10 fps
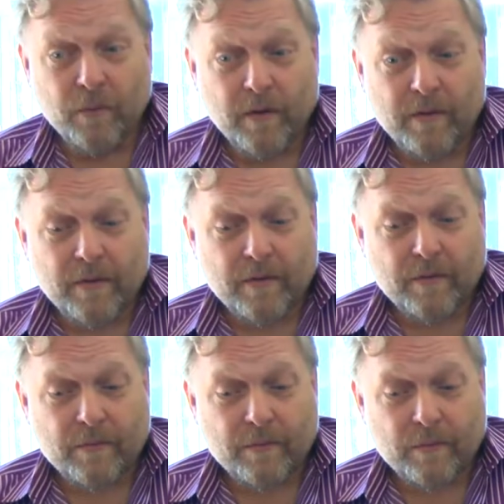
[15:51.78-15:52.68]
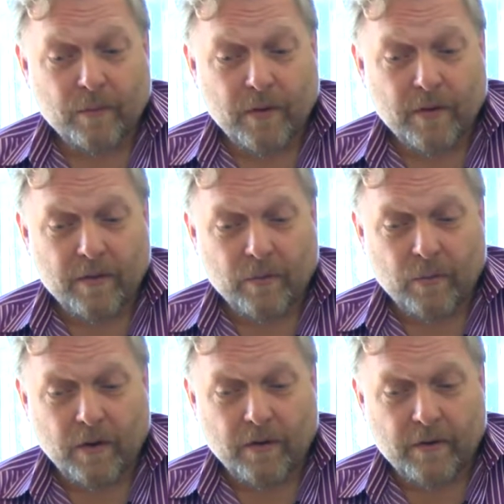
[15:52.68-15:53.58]
one of the one of the
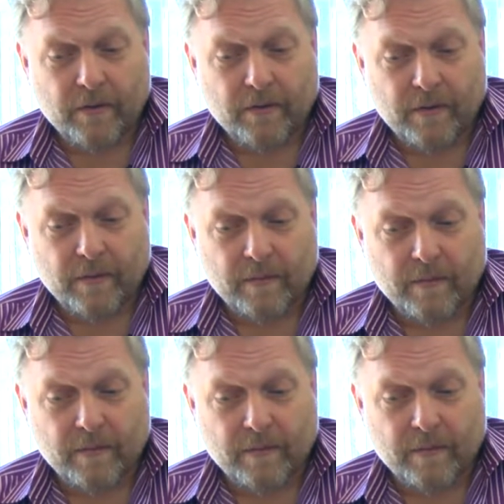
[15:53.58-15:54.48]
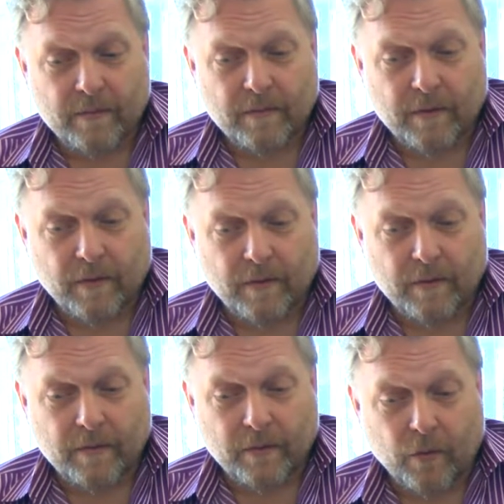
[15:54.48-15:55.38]
wonders and, you
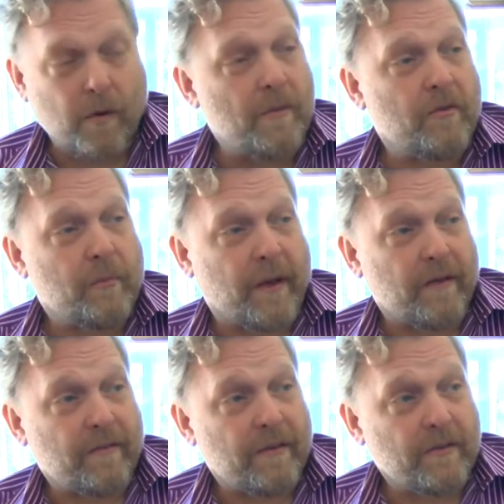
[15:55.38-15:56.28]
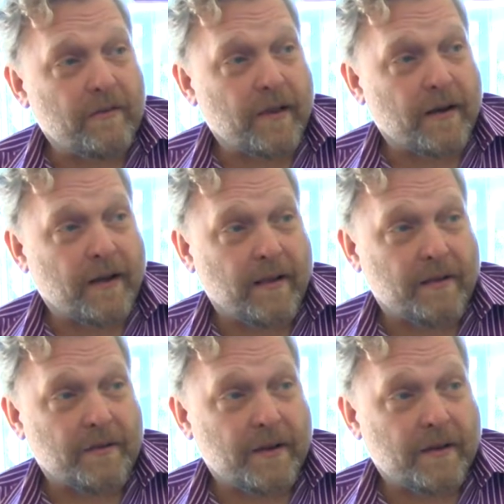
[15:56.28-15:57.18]
know, enormous benefits of
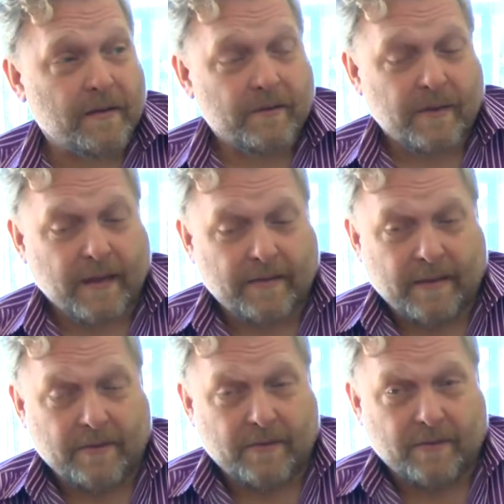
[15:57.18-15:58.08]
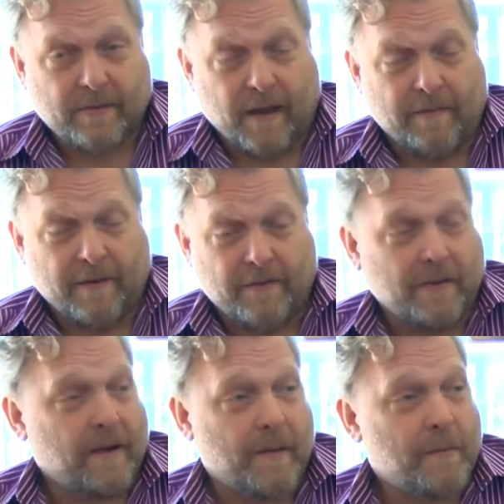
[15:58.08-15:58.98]
technology, because that that's just
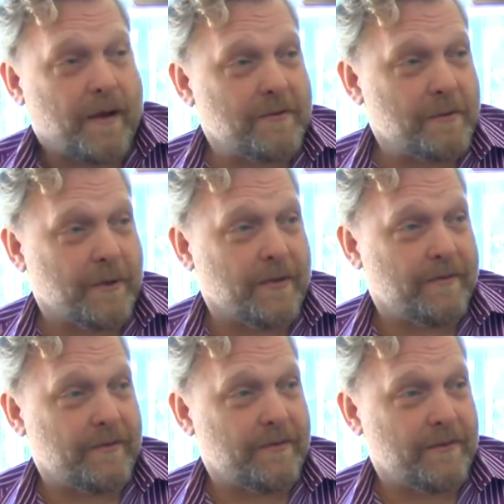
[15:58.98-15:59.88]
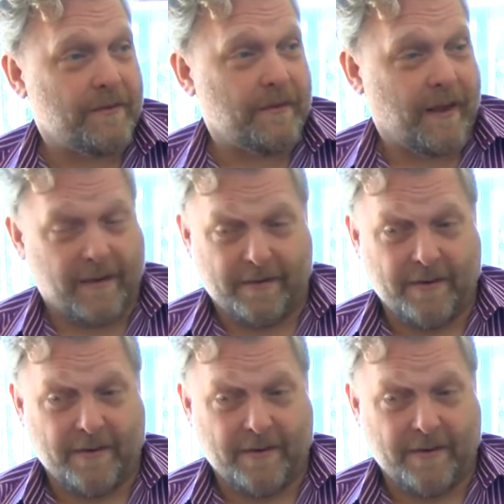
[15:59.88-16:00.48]
obviously not possible if it's not